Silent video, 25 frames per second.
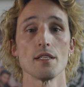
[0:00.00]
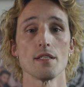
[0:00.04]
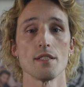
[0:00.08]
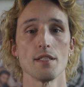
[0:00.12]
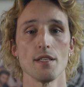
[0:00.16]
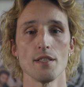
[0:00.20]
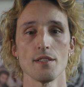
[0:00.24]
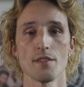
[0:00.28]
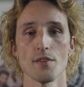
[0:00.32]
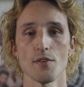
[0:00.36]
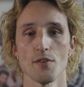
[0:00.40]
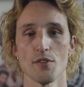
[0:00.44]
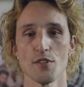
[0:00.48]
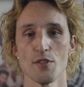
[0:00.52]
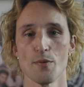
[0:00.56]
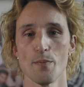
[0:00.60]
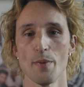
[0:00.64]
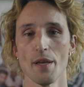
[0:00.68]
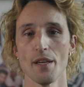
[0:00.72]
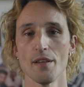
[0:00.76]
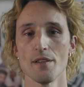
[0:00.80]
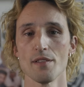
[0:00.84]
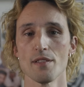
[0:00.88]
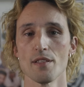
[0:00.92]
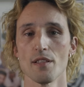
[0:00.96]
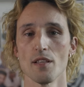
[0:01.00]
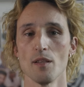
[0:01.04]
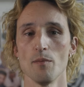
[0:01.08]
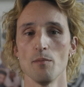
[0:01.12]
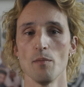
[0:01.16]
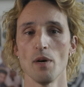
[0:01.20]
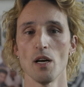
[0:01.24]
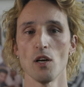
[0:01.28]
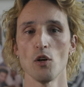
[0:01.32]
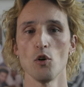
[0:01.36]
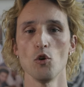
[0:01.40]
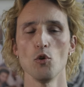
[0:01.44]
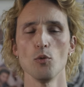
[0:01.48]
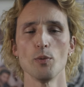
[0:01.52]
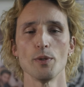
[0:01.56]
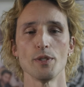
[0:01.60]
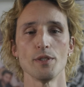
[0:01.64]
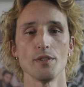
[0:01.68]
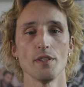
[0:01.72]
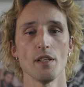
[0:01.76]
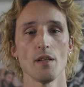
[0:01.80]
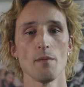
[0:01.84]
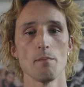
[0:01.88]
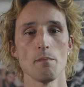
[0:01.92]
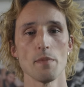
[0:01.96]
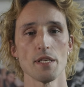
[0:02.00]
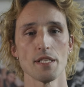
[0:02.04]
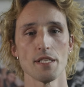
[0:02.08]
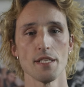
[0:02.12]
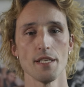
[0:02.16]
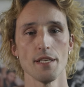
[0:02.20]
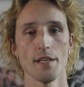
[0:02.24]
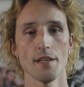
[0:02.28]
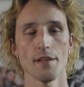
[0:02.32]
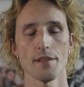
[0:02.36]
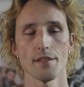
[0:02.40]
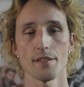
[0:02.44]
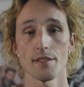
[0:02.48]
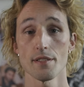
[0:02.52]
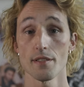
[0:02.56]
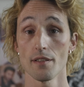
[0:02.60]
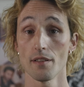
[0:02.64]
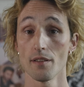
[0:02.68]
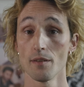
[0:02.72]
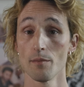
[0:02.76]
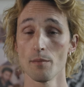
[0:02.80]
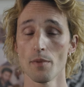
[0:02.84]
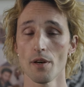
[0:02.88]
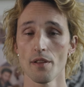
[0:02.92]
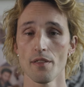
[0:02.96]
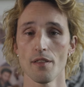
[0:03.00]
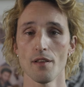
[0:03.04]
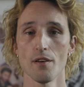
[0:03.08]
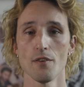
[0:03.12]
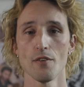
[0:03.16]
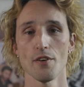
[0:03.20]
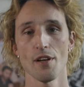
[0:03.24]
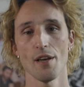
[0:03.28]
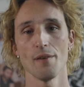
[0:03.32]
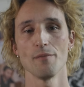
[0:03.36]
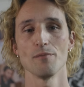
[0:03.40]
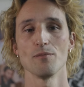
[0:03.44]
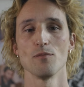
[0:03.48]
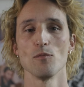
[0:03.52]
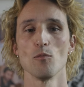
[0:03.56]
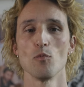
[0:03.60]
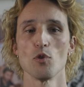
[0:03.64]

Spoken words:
Sister Space in Vancouver, and Medicineres in Barcelona,